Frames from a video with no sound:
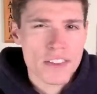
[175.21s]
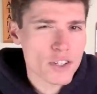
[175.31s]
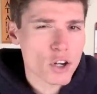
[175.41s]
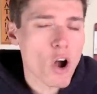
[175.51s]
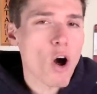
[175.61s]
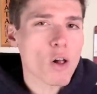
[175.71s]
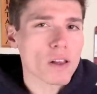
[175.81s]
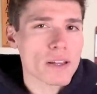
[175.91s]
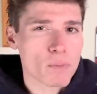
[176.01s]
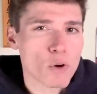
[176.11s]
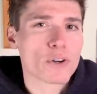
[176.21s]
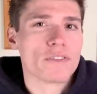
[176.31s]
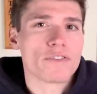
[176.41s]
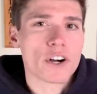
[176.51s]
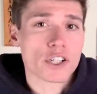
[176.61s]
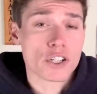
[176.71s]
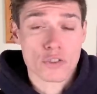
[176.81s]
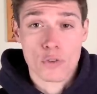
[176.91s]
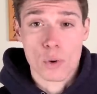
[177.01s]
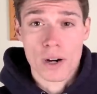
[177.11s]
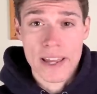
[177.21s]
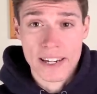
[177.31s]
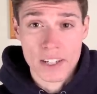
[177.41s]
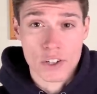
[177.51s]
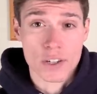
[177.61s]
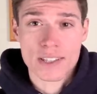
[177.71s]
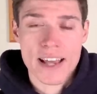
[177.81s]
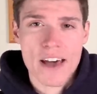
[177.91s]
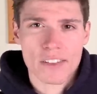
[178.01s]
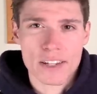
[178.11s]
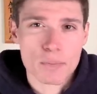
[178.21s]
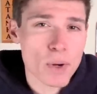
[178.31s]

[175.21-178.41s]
These are all important functions for an endurance athlete,